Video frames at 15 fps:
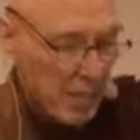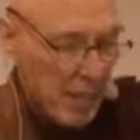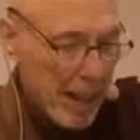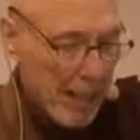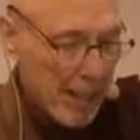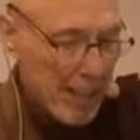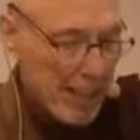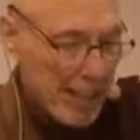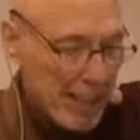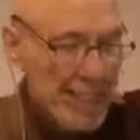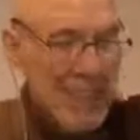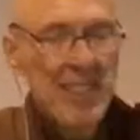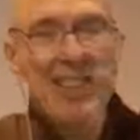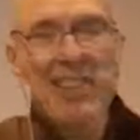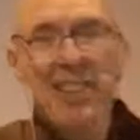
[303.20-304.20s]

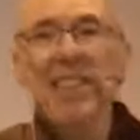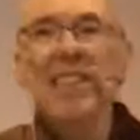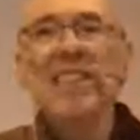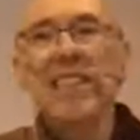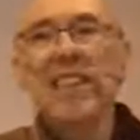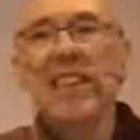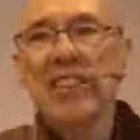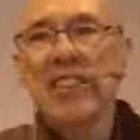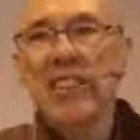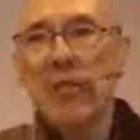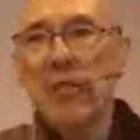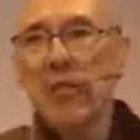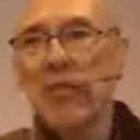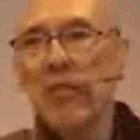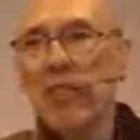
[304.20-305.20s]
parents are
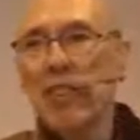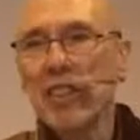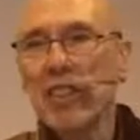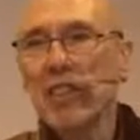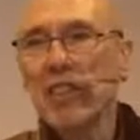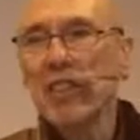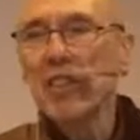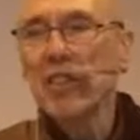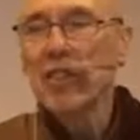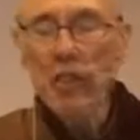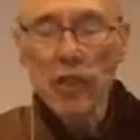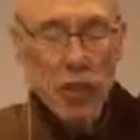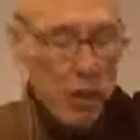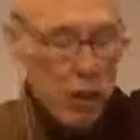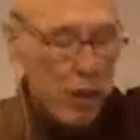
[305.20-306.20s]
so
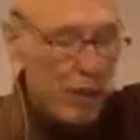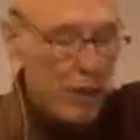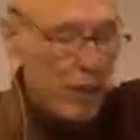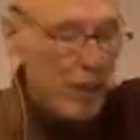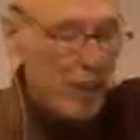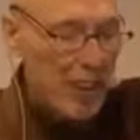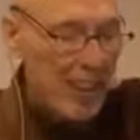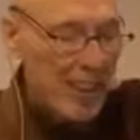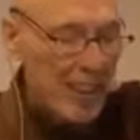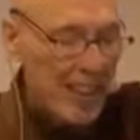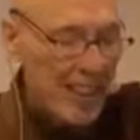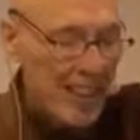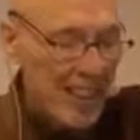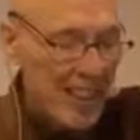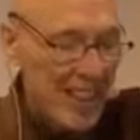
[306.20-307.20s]
joyful that they
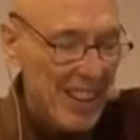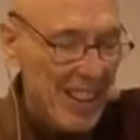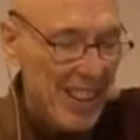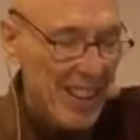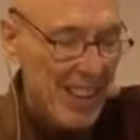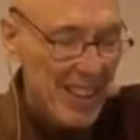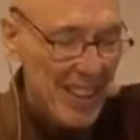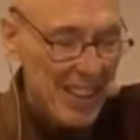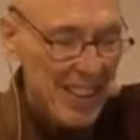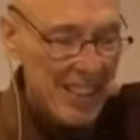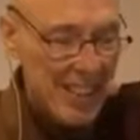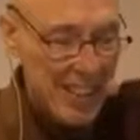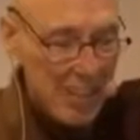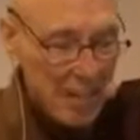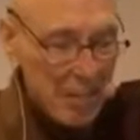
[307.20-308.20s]
declare that
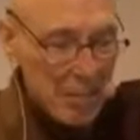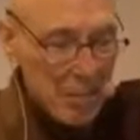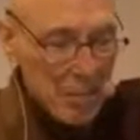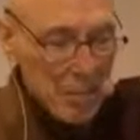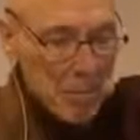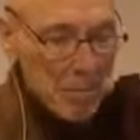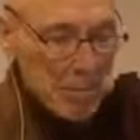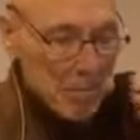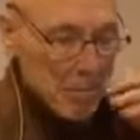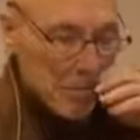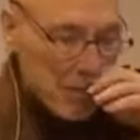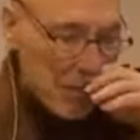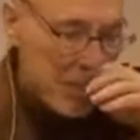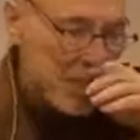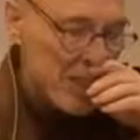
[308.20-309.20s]

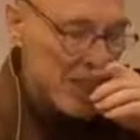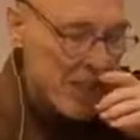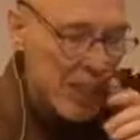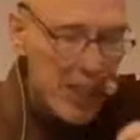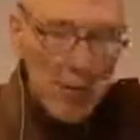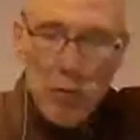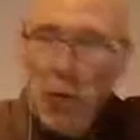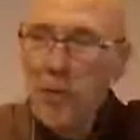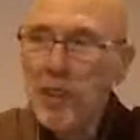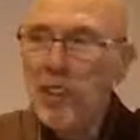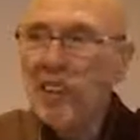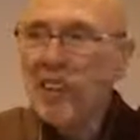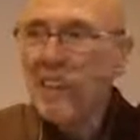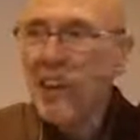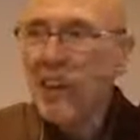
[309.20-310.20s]
the slave woman
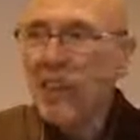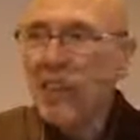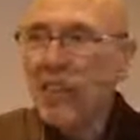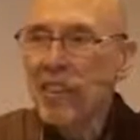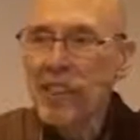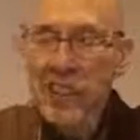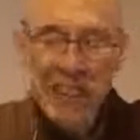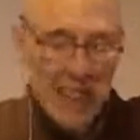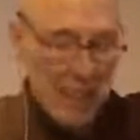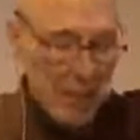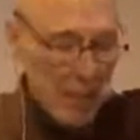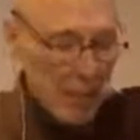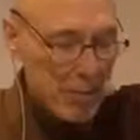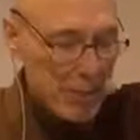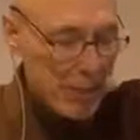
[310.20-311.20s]
is now released
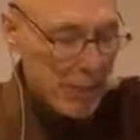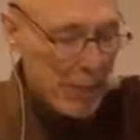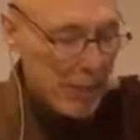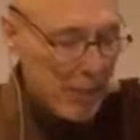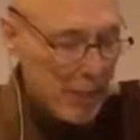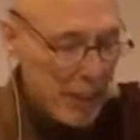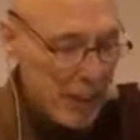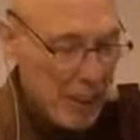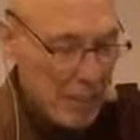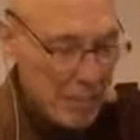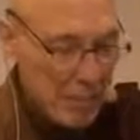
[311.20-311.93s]
from slavery.